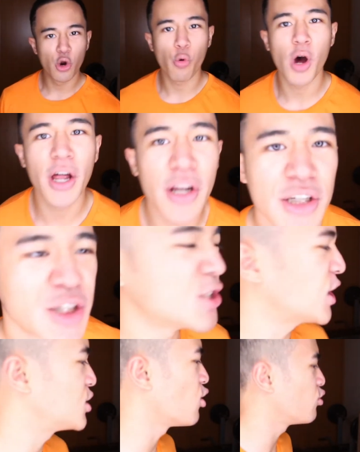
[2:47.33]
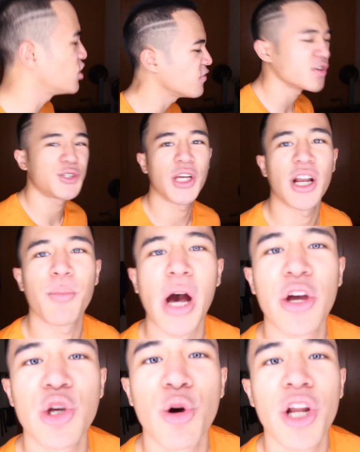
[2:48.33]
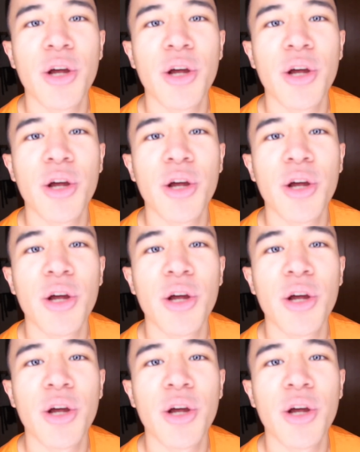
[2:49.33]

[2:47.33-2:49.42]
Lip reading: You know what? Since I don't give a shit about you